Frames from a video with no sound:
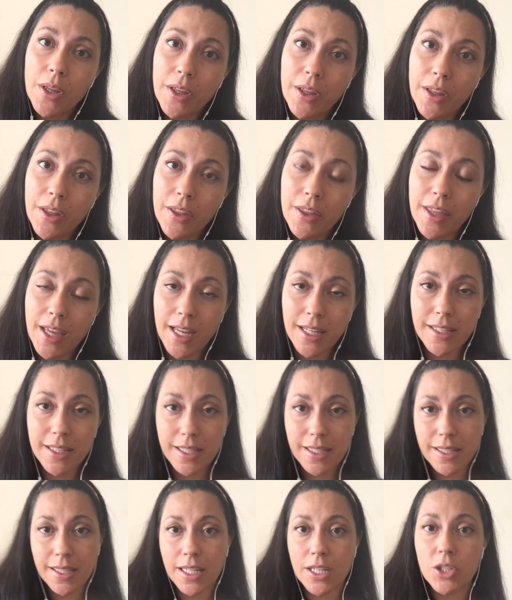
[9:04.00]
that's
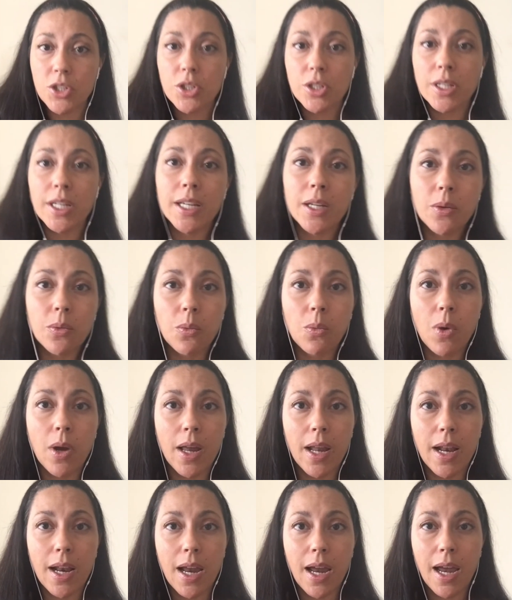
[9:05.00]
essentially
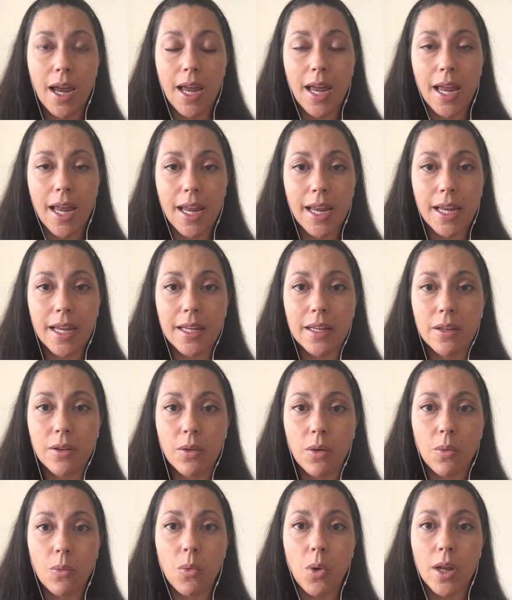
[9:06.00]
what I
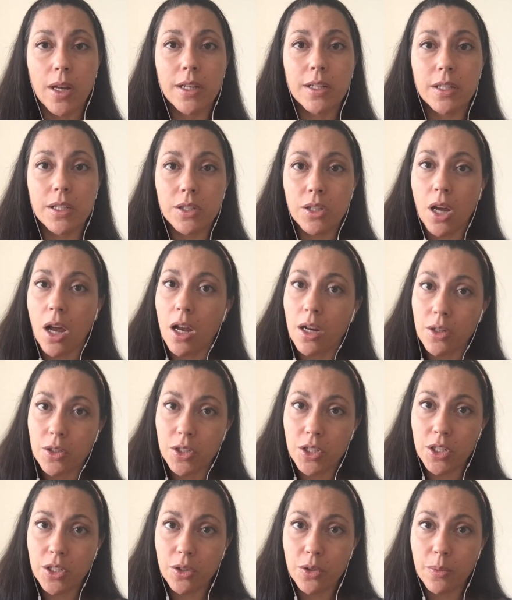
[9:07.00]
wanted to talk
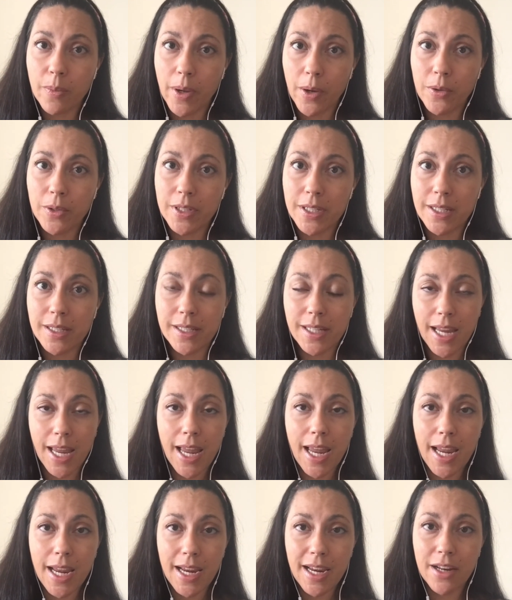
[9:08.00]
to you about
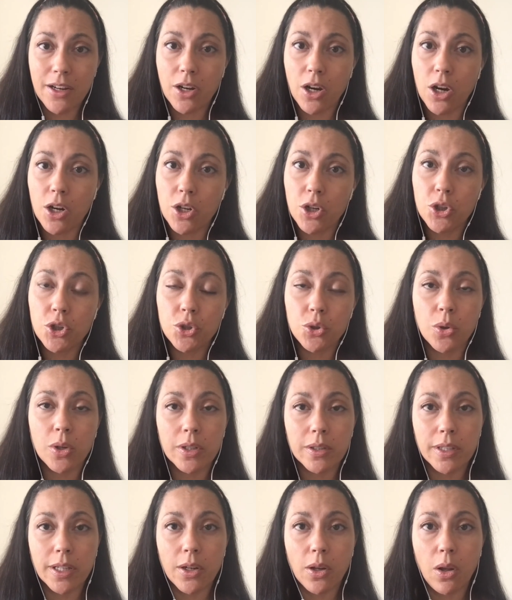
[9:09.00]
today in our short
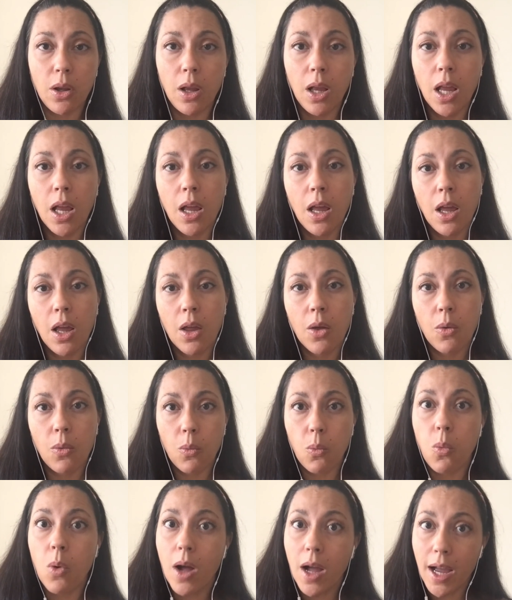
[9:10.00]
little
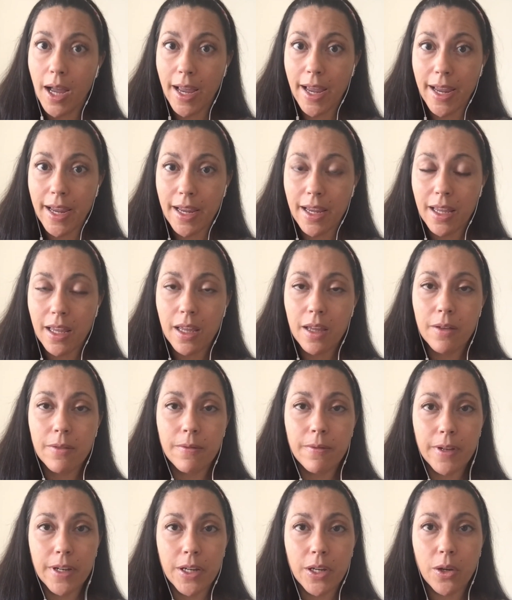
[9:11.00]
why
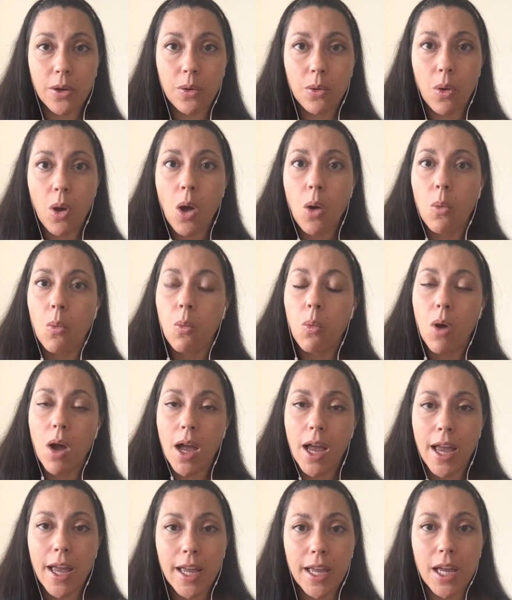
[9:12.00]
video.
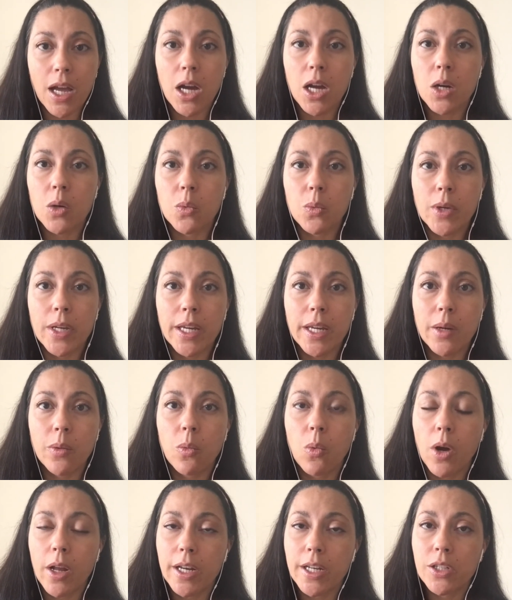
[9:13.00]
Why are we
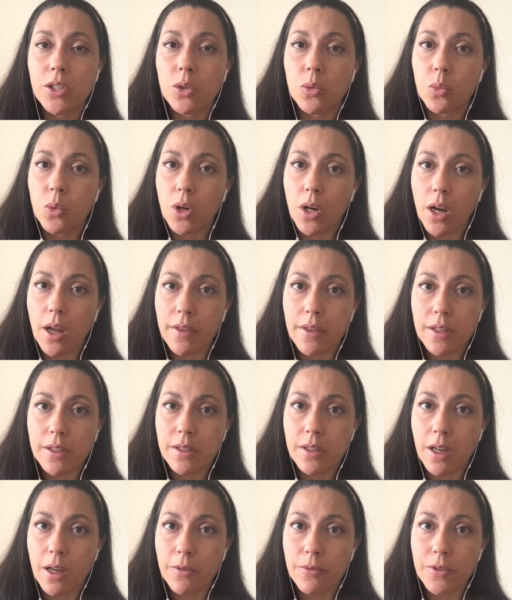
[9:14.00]
wanting to work on the
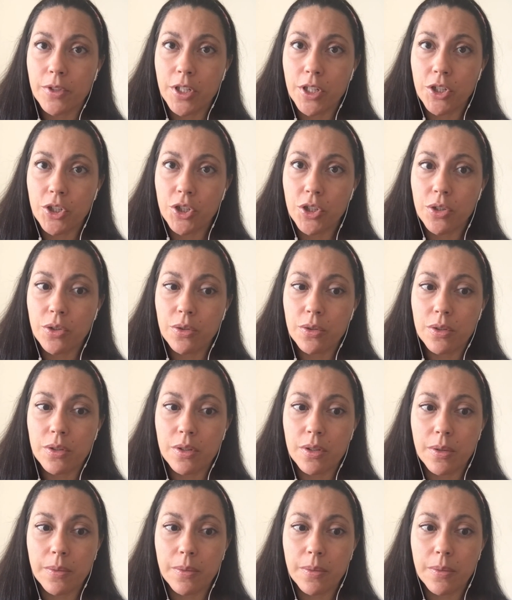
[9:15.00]
soft tissues